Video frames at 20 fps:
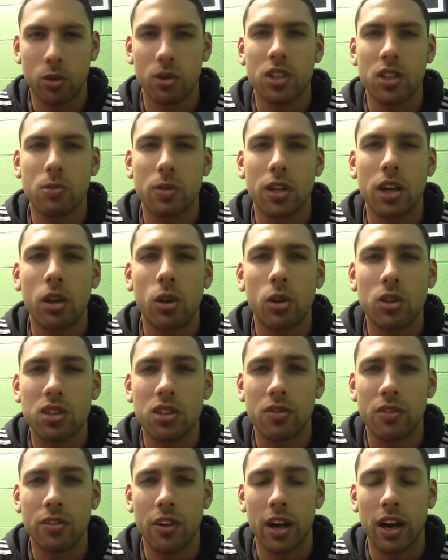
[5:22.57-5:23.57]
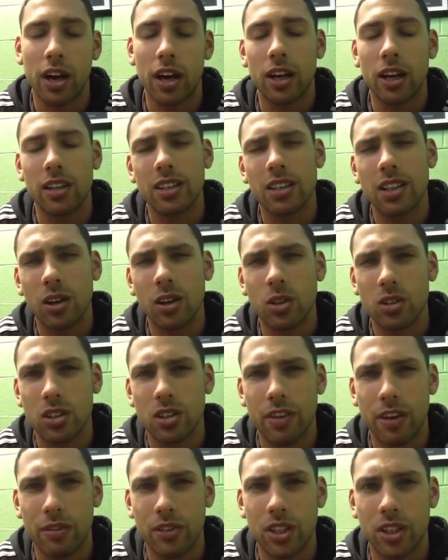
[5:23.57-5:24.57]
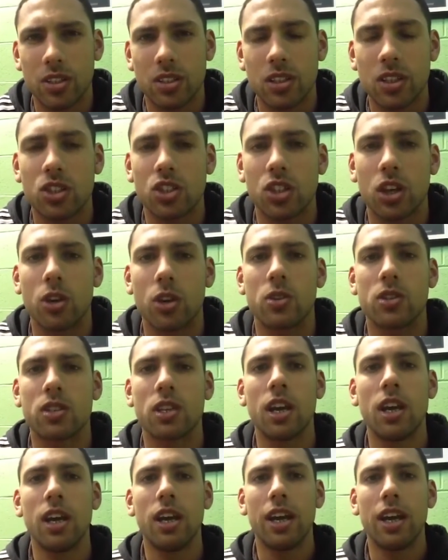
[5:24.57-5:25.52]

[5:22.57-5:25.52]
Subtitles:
and there's been a lot of evidence that shows